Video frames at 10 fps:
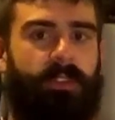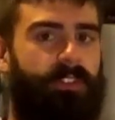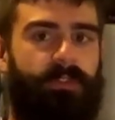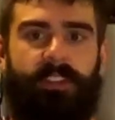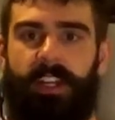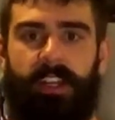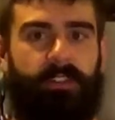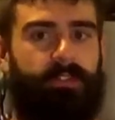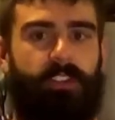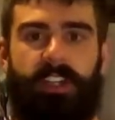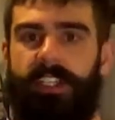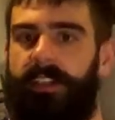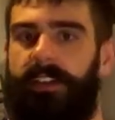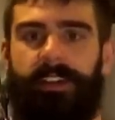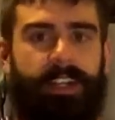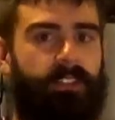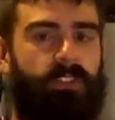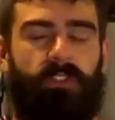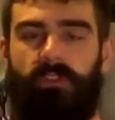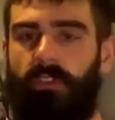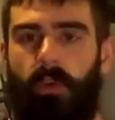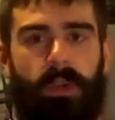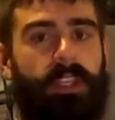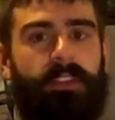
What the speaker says: Once you've done it for a year, it's so